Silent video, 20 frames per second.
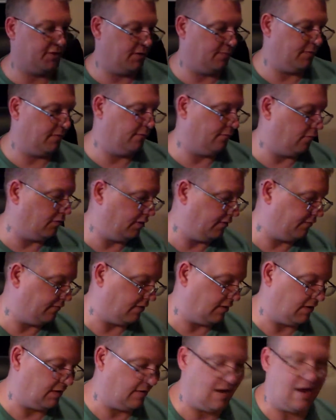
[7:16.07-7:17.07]
shipping,
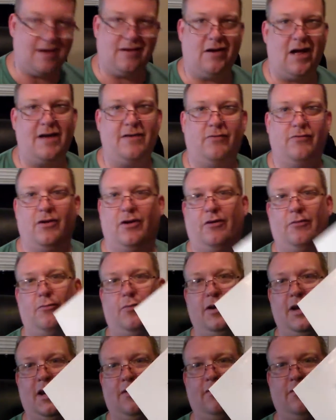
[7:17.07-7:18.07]
45, I don't, I don't know,
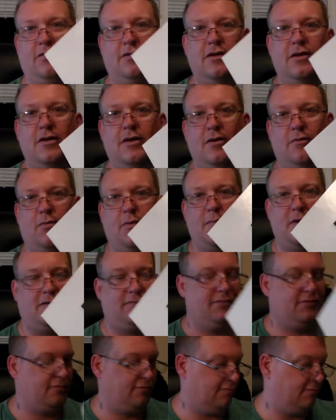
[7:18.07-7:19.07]
whatever. Let me,
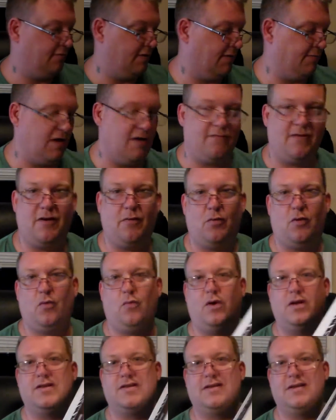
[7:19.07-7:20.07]
if, if
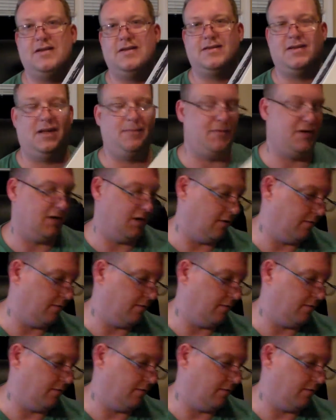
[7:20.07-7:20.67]
anyone wants these, let me